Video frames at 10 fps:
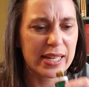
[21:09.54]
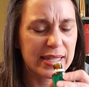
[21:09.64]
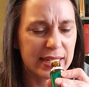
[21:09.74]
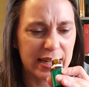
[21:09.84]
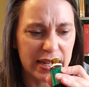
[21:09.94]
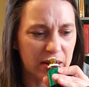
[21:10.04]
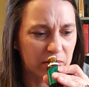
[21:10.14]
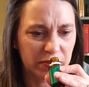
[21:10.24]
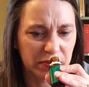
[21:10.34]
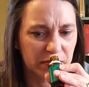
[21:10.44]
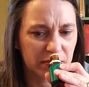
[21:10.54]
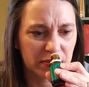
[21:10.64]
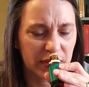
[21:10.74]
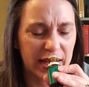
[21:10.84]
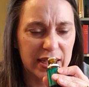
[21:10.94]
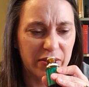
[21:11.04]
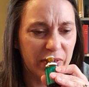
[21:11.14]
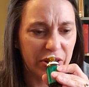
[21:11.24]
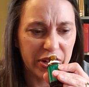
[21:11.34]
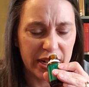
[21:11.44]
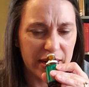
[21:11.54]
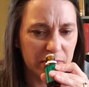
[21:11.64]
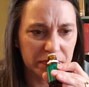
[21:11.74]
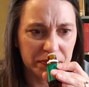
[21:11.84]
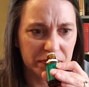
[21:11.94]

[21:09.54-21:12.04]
see it's a very,